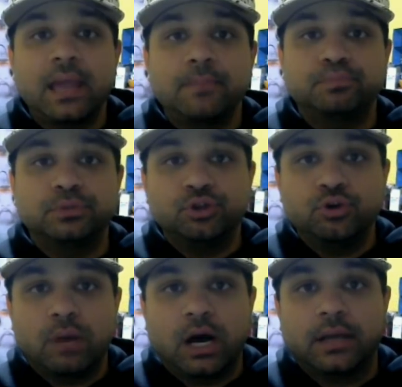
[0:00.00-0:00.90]

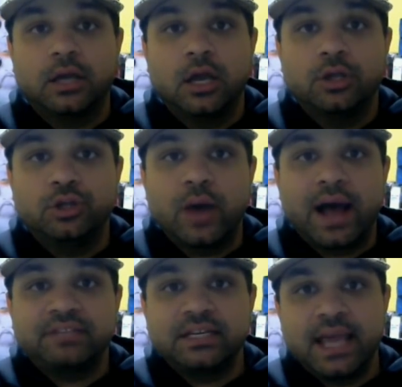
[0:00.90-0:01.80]
blue mod, you
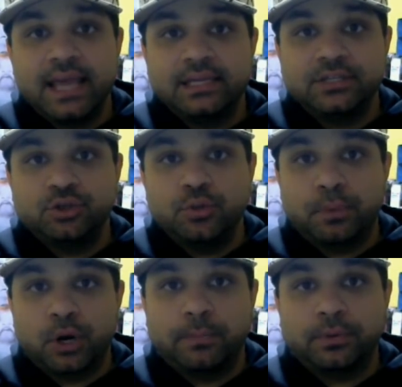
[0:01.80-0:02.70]
have to take it to
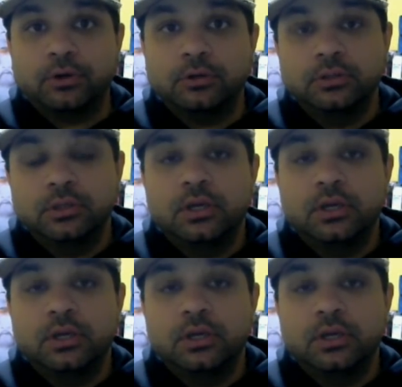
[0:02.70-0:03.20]
purple.